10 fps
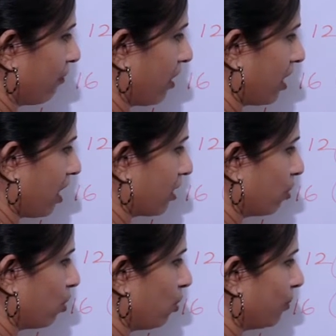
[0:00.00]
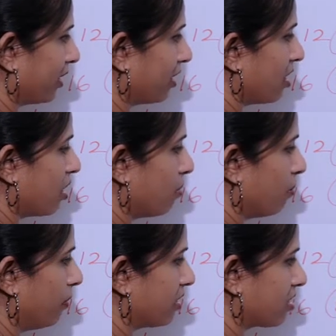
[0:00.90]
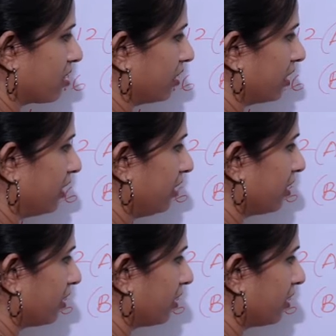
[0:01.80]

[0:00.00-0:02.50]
we can go with Mr.